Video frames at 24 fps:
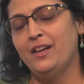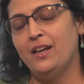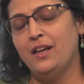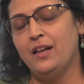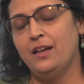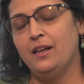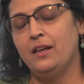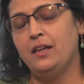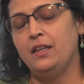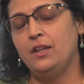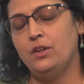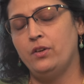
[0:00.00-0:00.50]

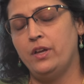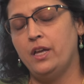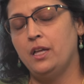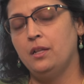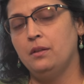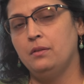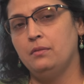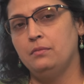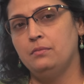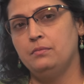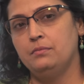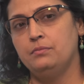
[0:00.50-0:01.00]
a
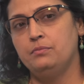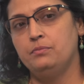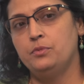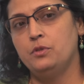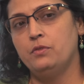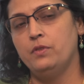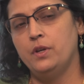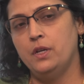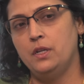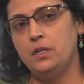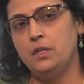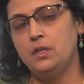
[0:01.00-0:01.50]

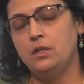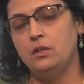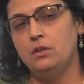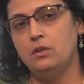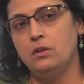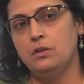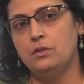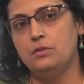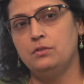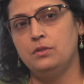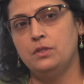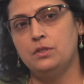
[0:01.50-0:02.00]

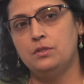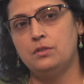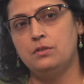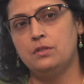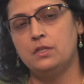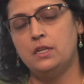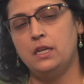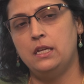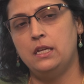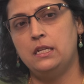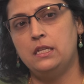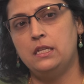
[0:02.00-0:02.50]
lot to the
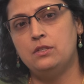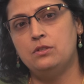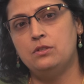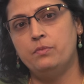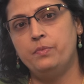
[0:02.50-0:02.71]
society.